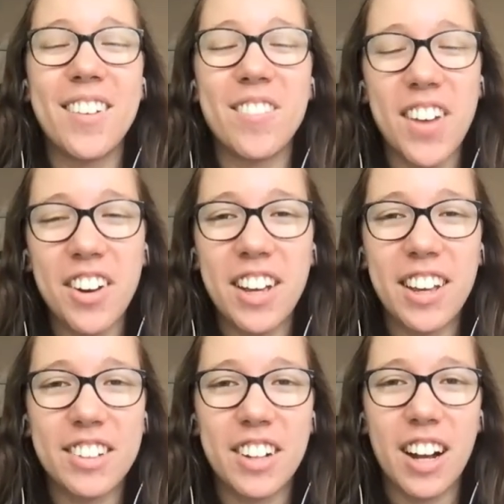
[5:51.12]
Very
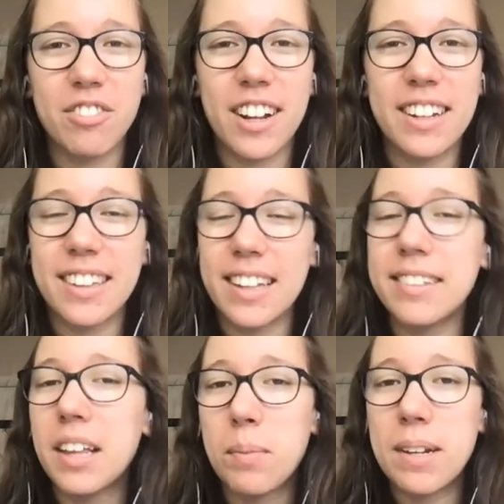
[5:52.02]
good job, friends. That
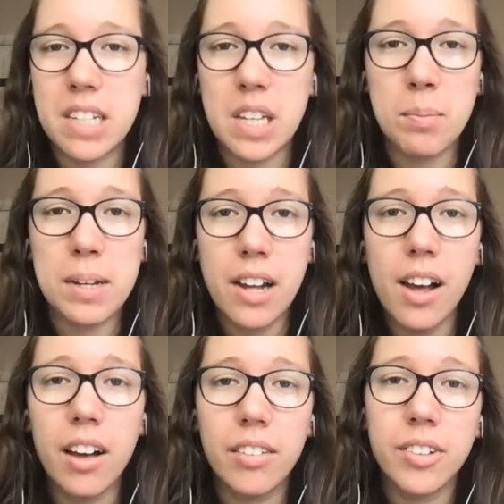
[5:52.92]
segmenting can be
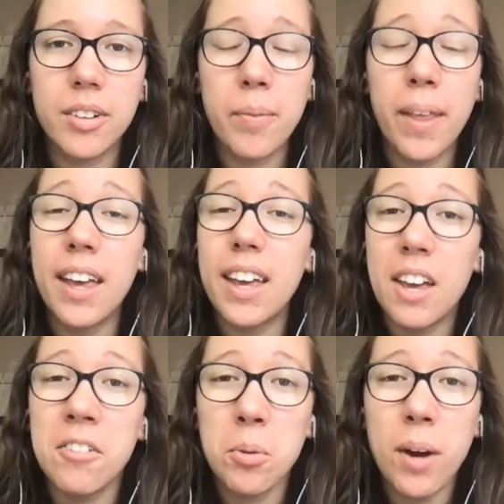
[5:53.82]
tough.
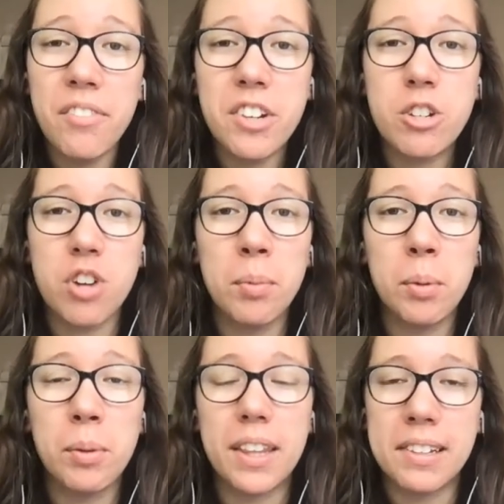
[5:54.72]
If you were having trouble
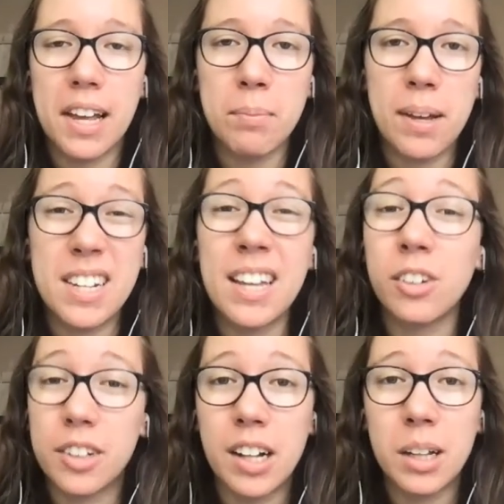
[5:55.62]
with the segmenting or
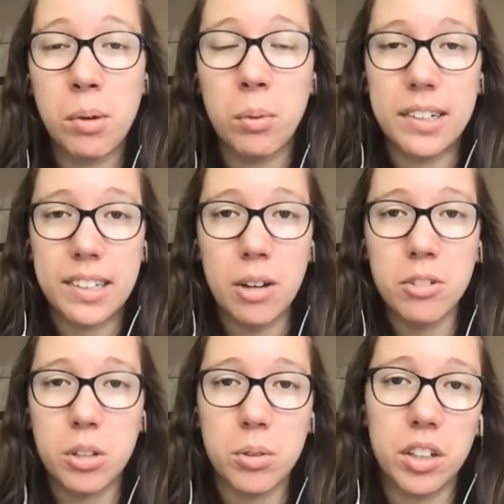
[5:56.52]
telling me what
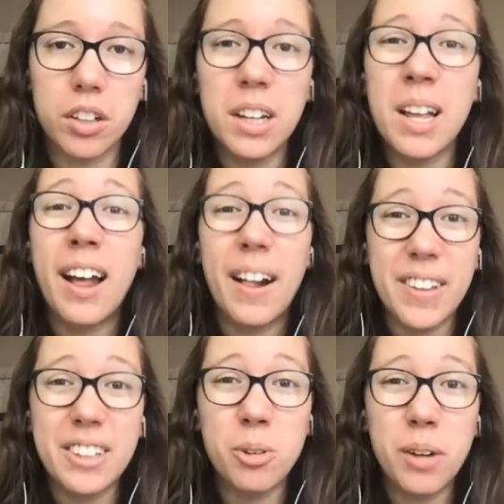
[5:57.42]
sound you heard,
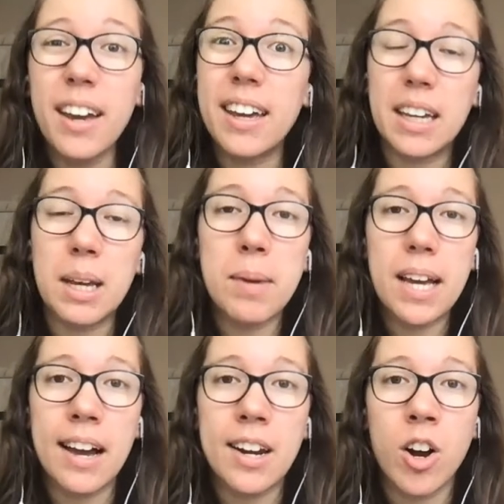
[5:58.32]
that's okay. It can be
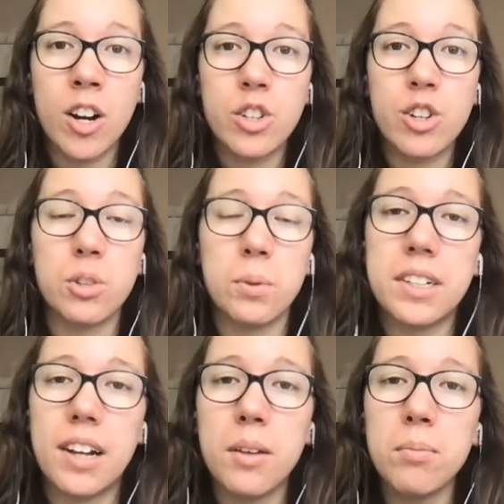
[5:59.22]
kind of hard to do at
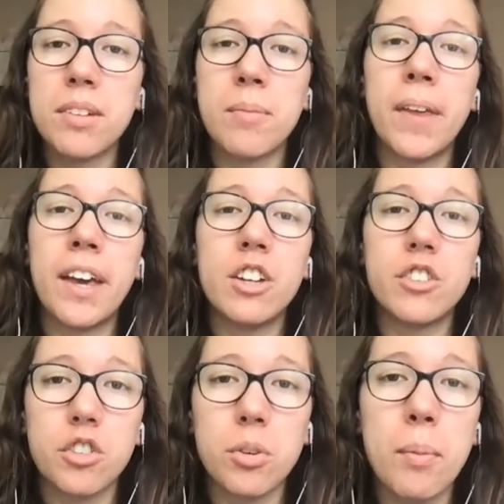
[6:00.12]
times.
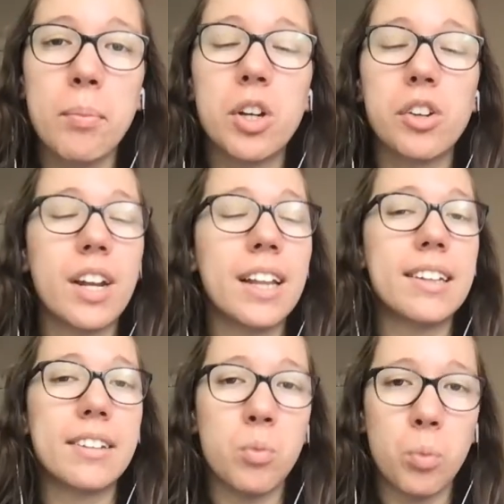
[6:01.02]
Just remember you're going to
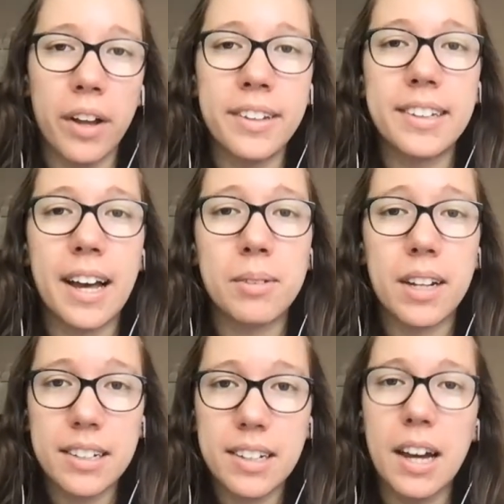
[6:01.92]
listen one sound at
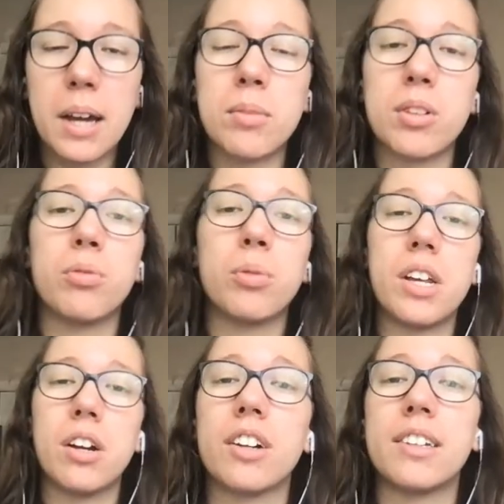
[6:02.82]
a time. So if
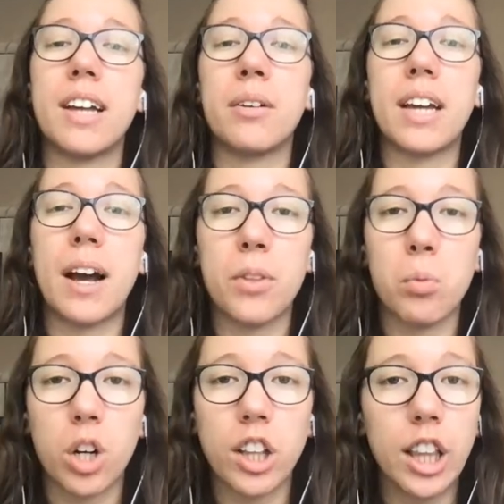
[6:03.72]
we sounding out the
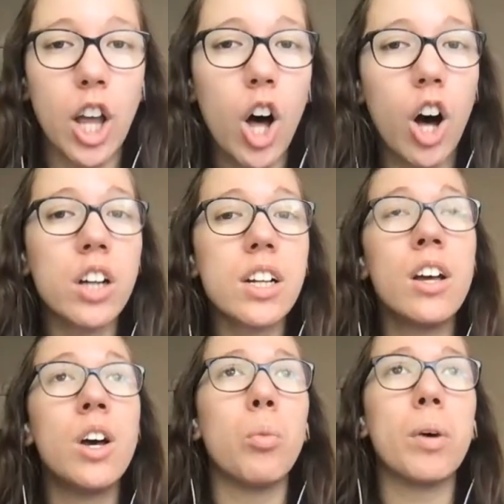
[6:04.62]
word log,
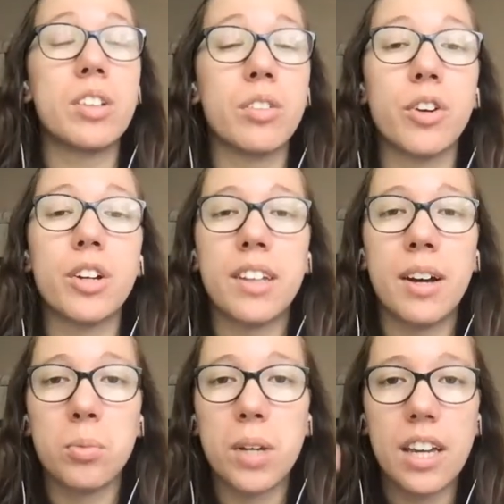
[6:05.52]
what's the first
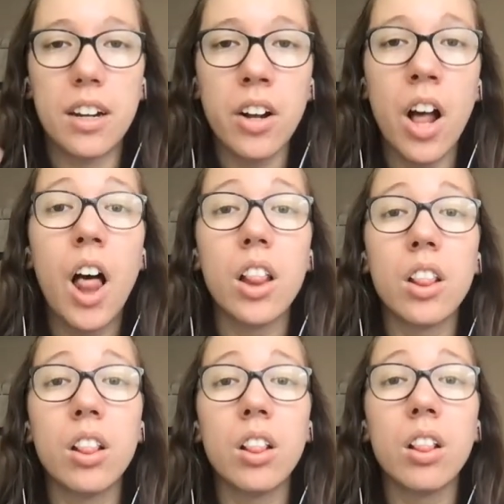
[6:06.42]
sound we hear?
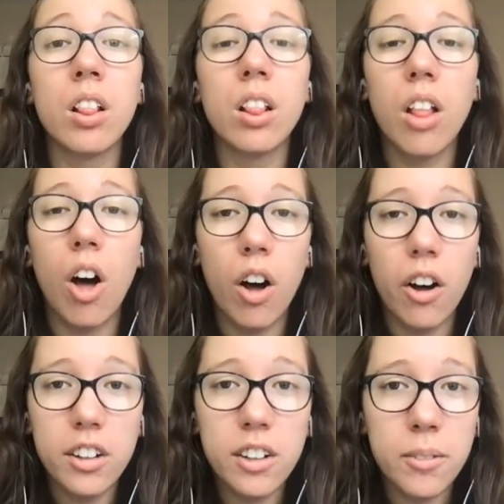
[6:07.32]

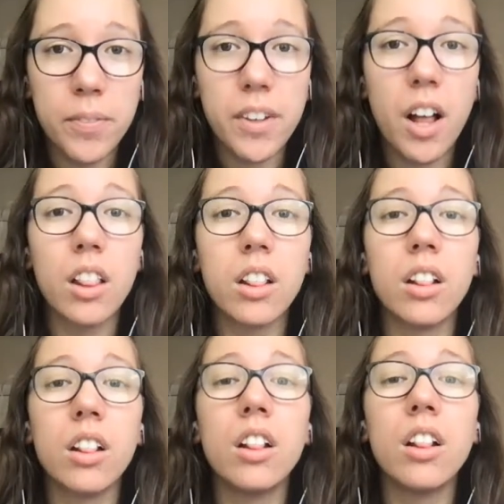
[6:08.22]
Log.
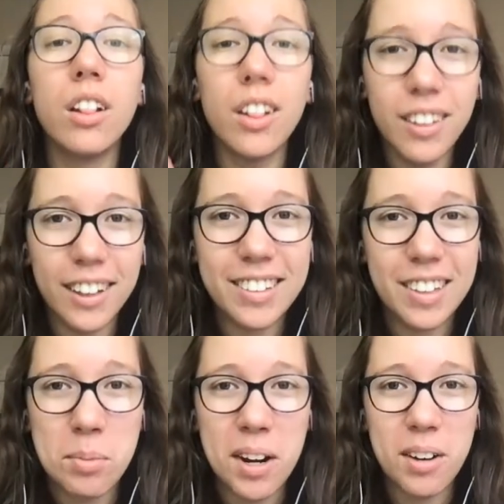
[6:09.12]
L is
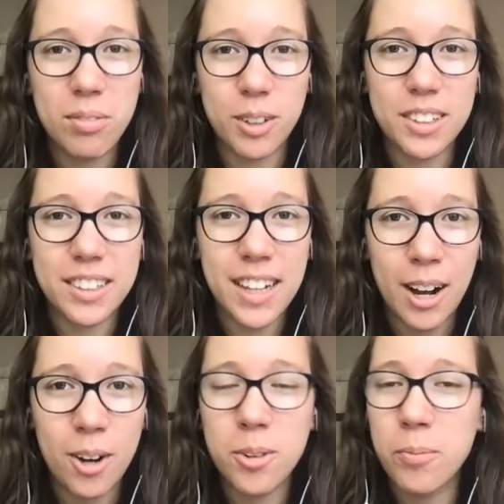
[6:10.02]
going to be our first
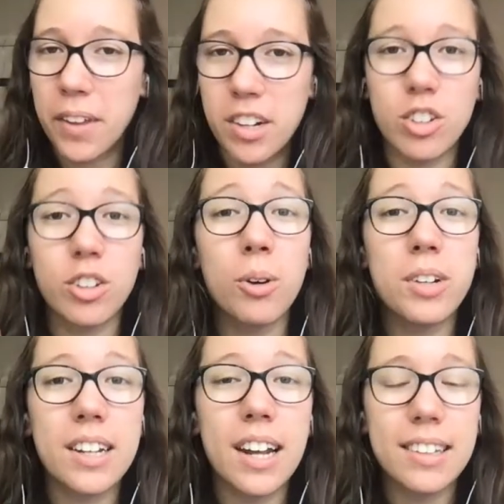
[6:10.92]
sound. Then just go to
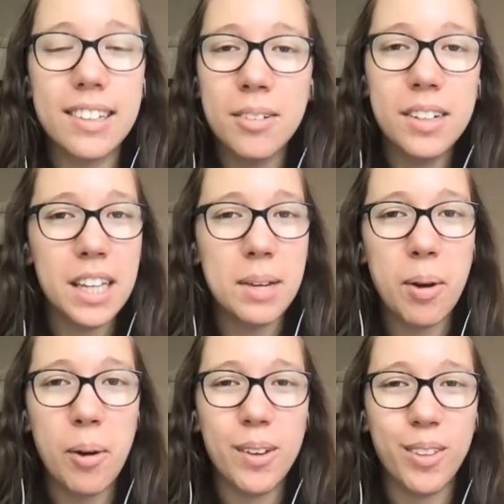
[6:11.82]
the next sound and keep
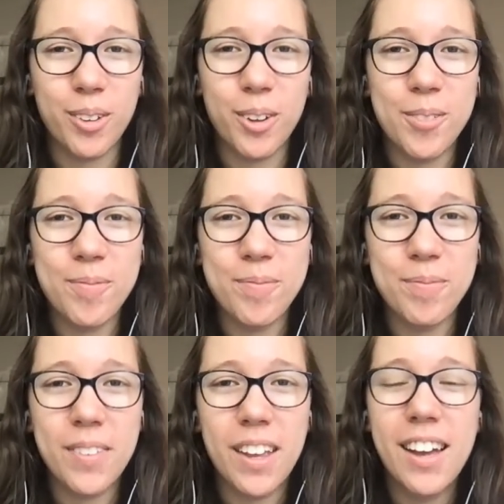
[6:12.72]
going through.
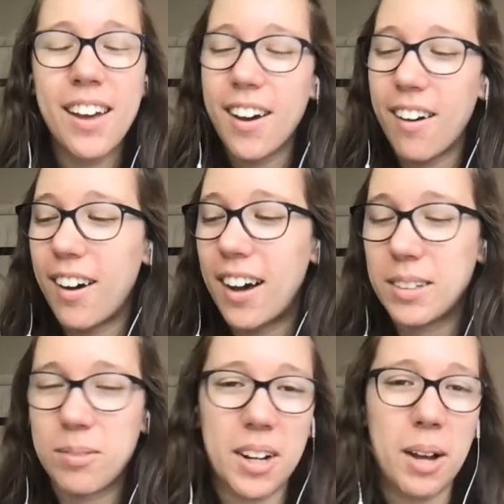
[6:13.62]

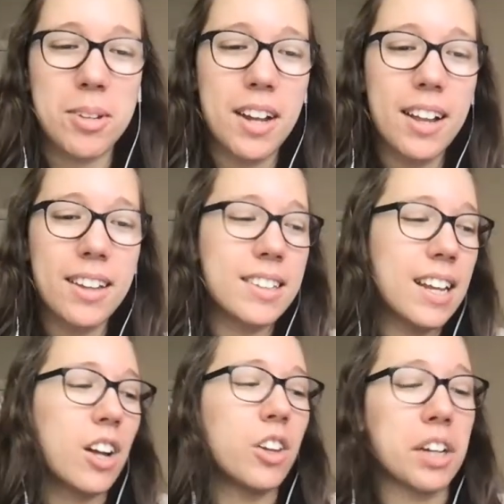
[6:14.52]
Awesome job. So now let's
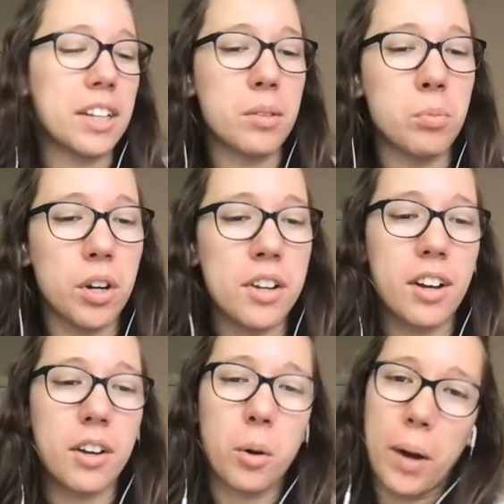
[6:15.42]
take a look at some words
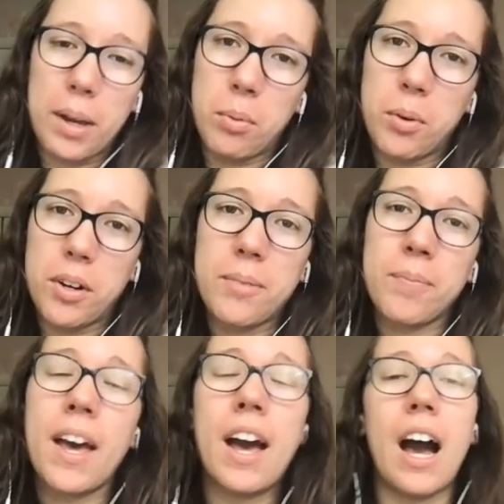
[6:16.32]
on our whiteboard.
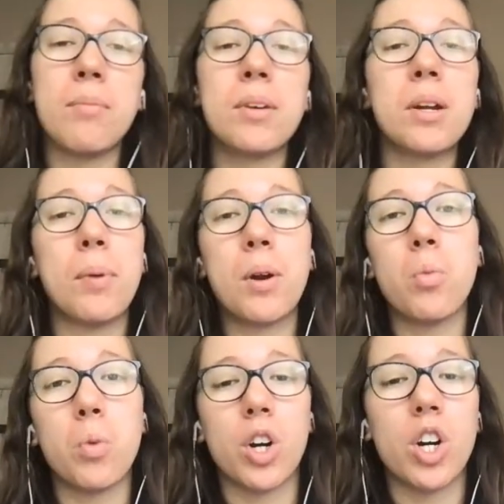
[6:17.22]
I'm going to put a
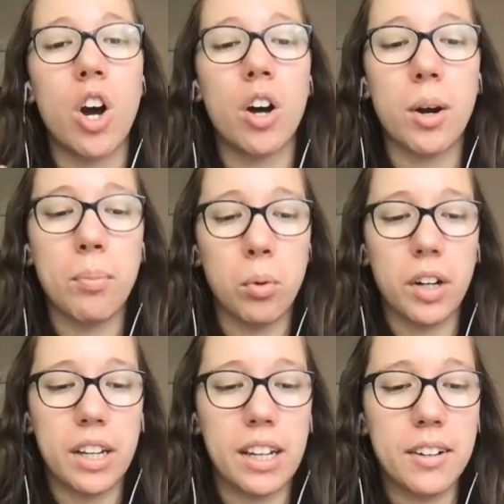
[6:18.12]
word on our
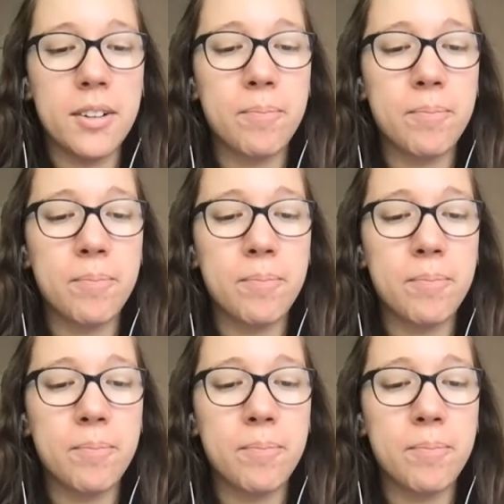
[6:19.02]
board here,